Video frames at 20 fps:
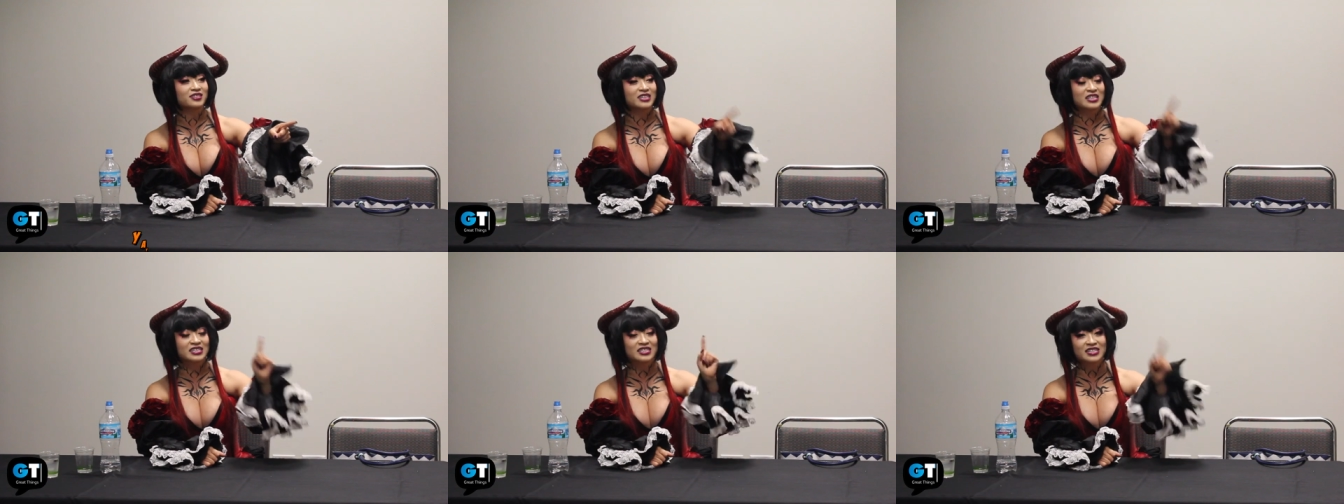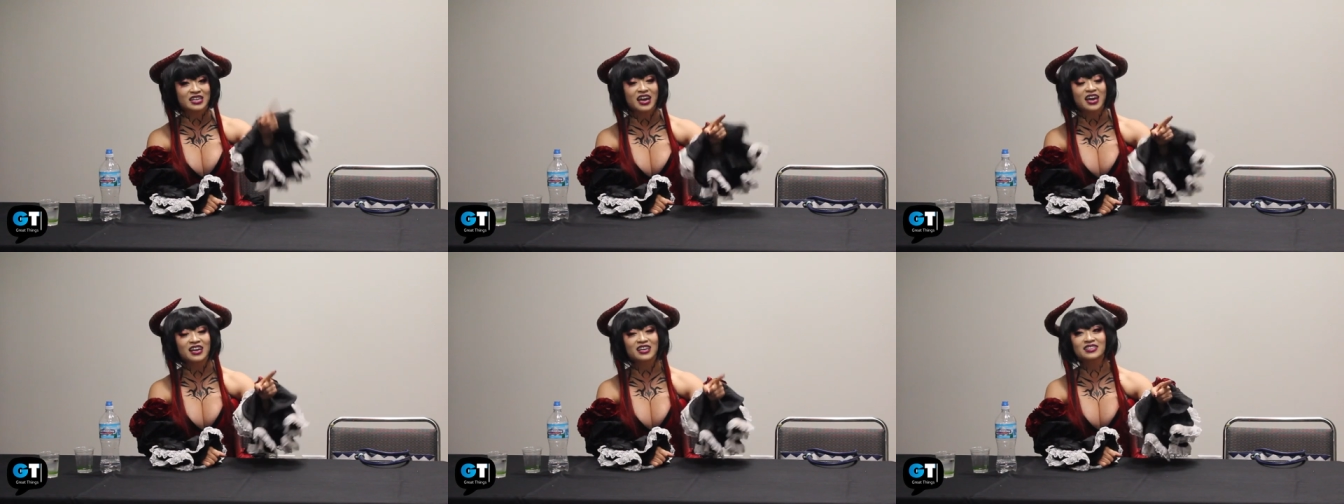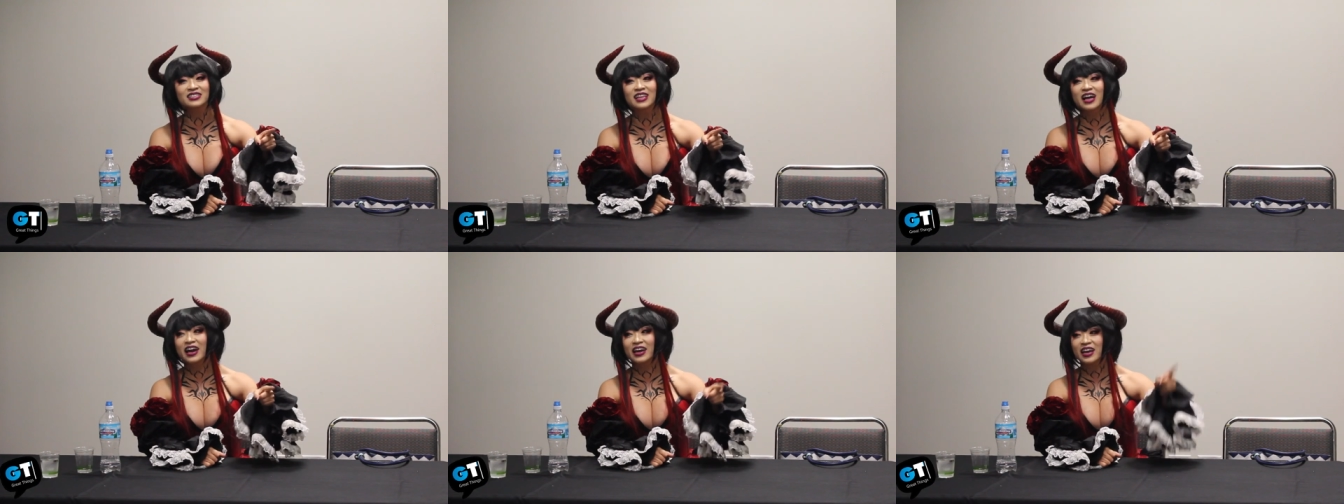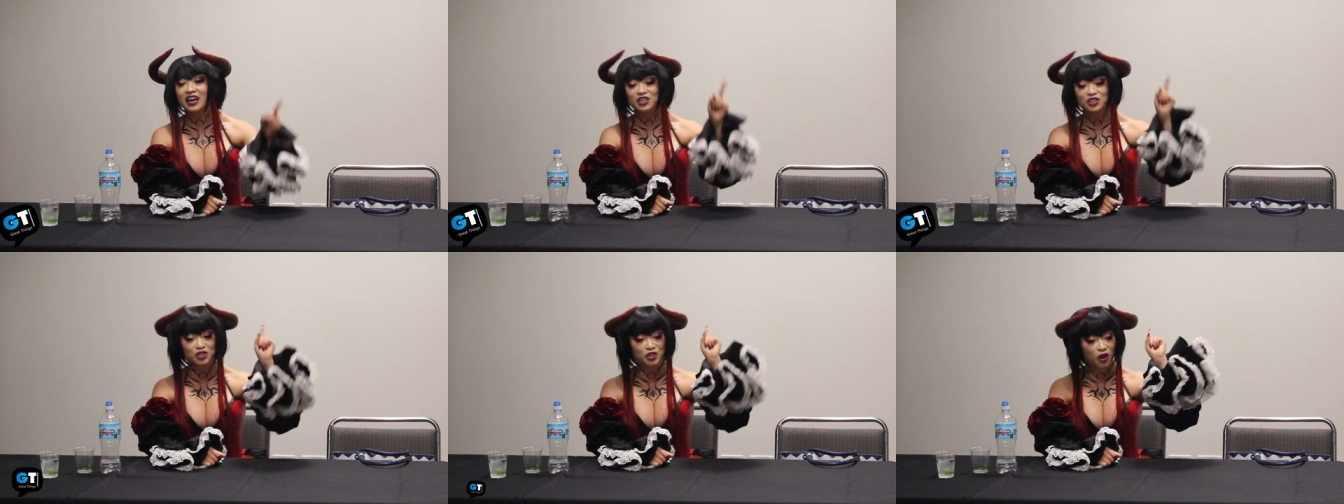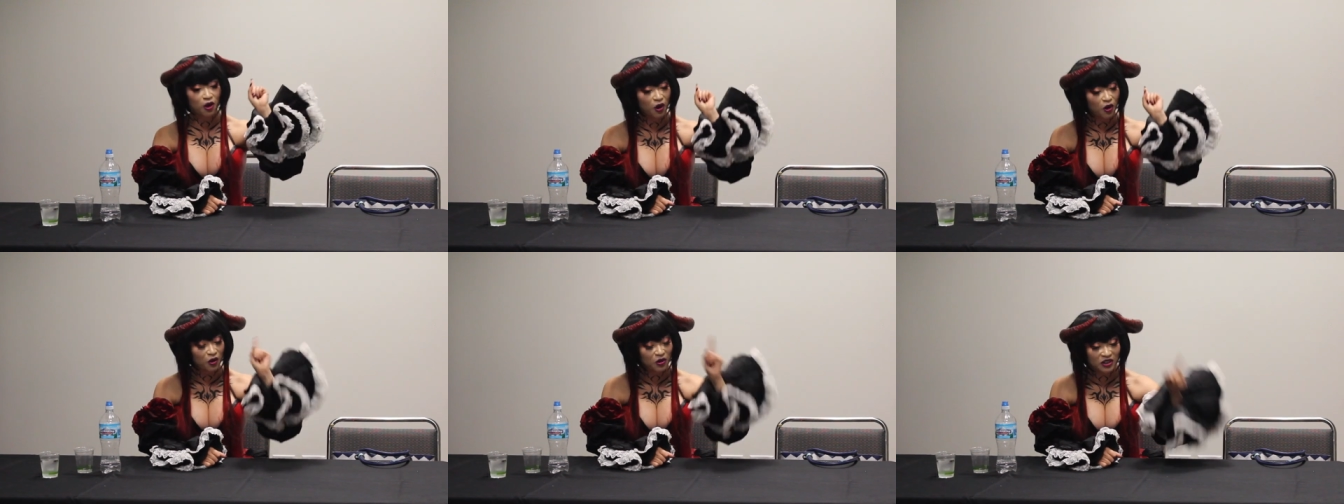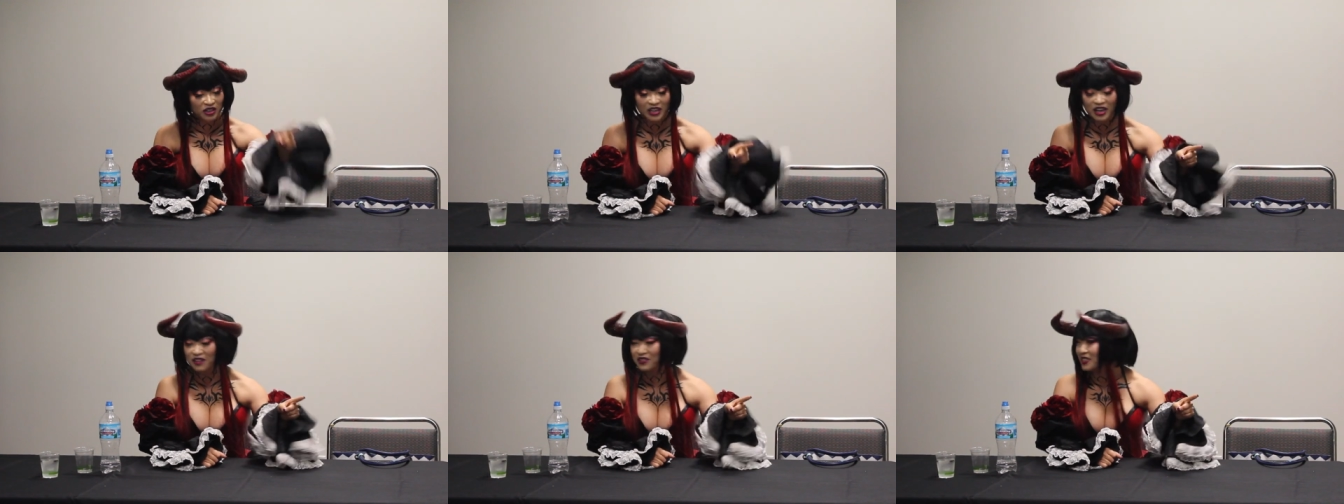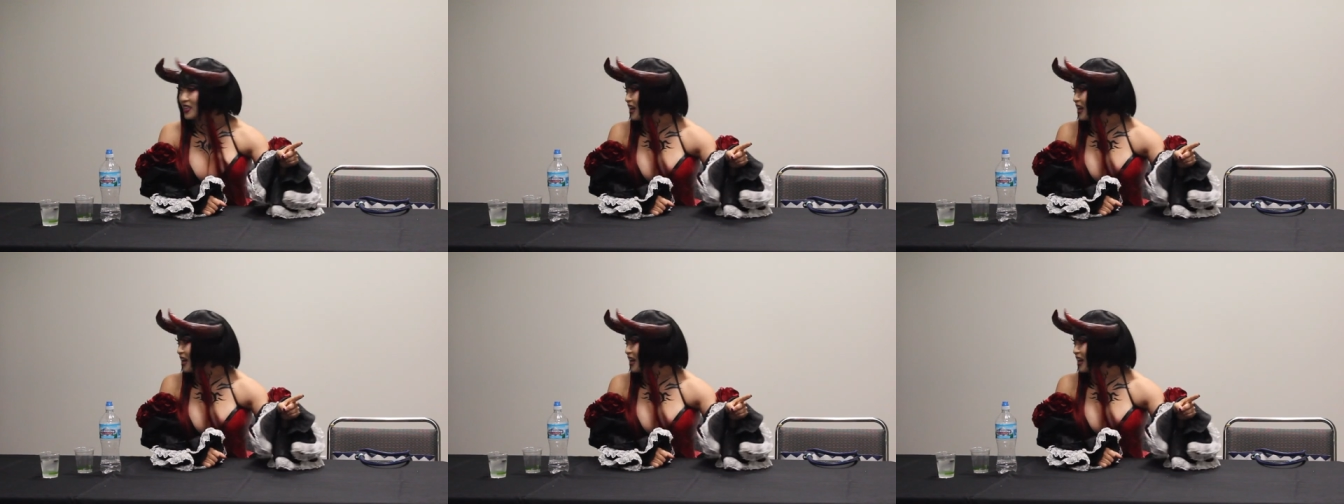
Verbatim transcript: These days, like I totally have